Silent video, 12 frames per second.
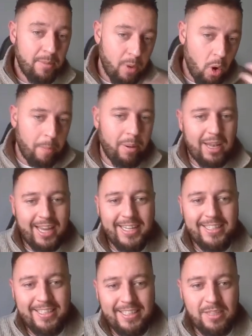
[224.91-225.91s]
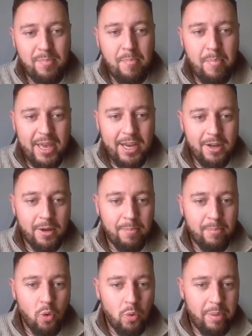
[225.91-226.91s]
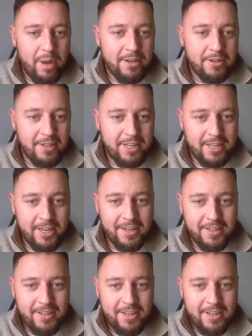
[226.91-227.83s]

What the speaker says: but apply it to this bigger bull pennant here.